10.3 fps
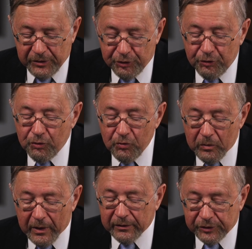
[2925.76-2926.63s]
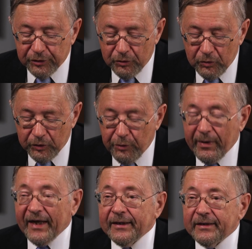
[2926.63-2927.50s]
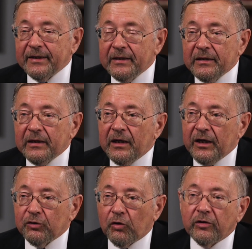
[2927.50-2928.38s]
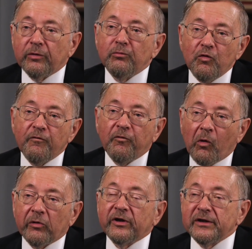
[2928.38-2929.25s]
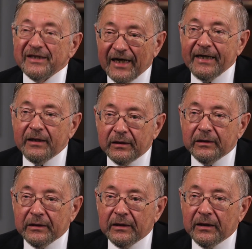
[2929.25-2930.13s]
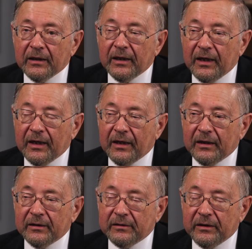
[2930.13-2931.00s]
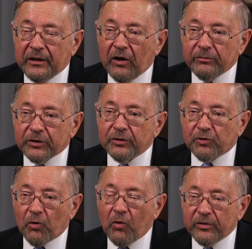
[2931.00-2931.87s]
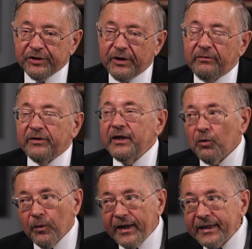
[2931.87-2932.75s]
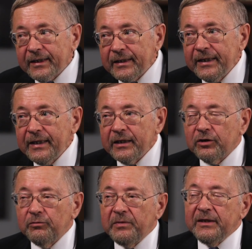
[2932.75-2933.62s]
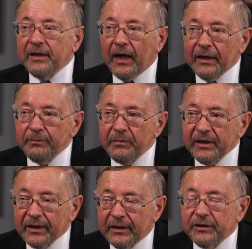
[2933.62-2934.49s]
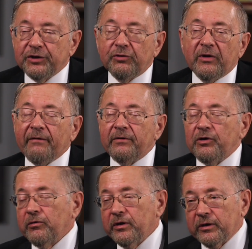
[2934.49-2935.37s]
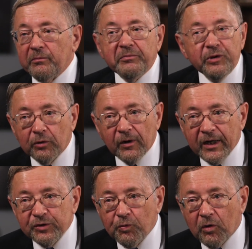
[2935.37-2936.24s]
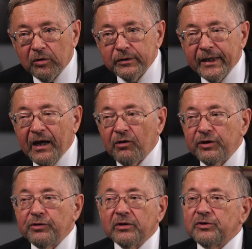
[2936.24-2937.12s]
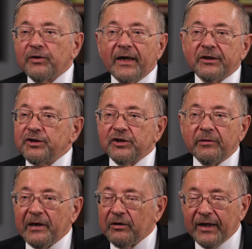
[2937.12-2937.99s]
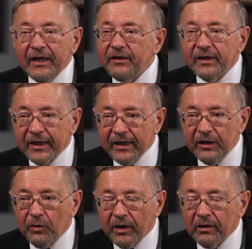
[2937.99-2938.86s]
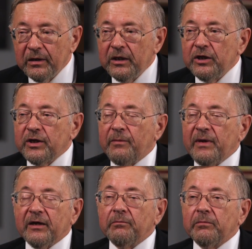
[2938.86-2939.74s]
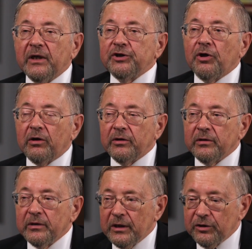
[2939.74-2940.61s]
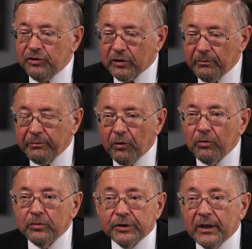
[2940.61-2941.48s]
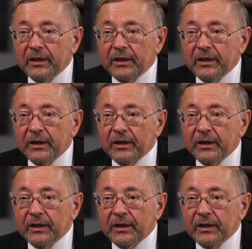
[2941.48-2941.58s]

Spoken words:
to humanity in order to move forward and tighten the arms control regime. Theoretically, it could be done because you're in a computerized world now, and you could track just about anything anywhere and make it much harder to compose,